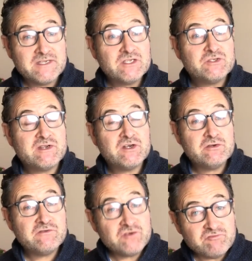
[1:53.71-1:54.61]
to include
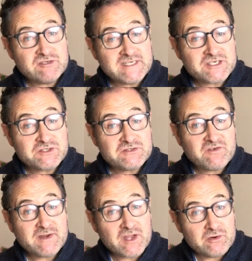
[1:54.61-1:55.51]
a few predictions of
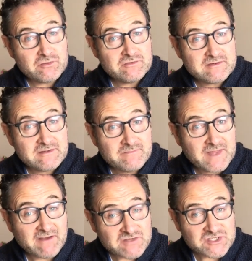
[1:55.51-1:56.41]
my own.
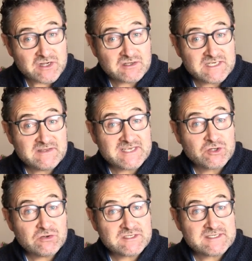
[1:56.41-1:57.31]
After starting this
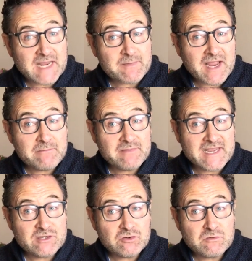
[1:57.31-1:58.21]
cult escape
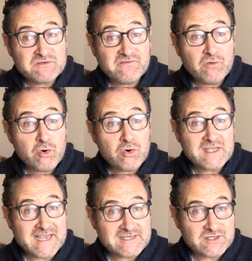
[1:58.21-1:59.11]
campaign almost 4
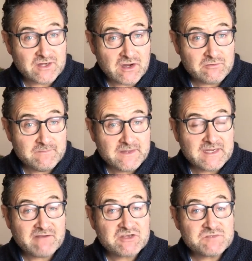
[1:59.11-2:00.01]
years ago,
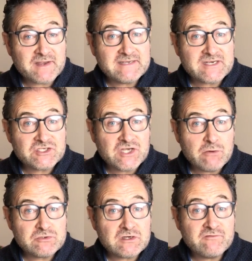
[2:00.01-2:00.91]
after spending a
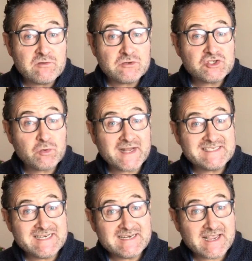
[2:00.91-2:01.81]
total of almost
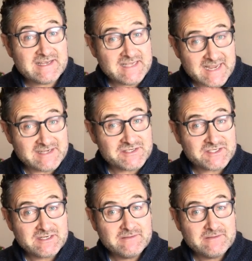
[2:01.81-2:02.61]
29 years